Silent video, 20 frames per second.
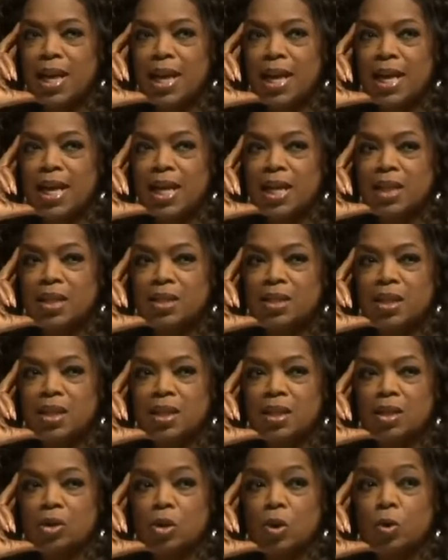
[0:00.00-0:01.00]
speaking from a
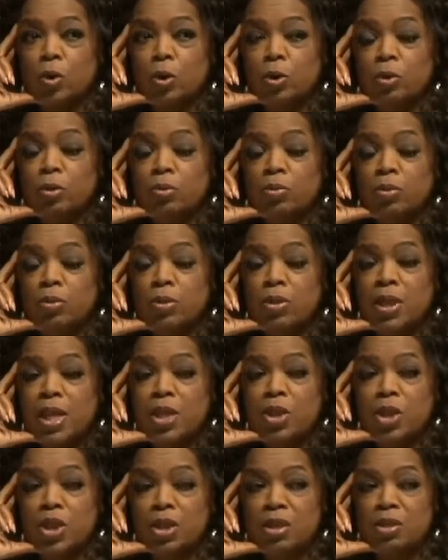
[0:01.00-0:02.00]
young age.
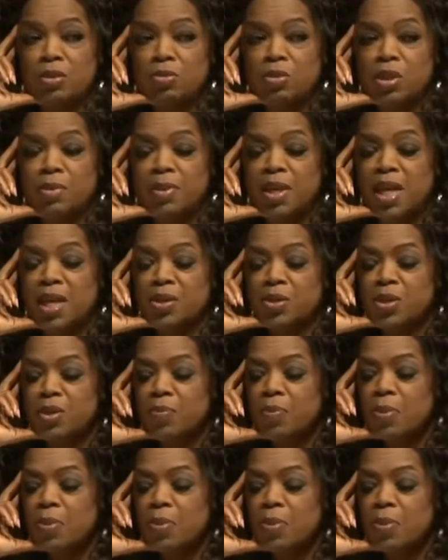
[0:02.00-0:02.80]
Her life took a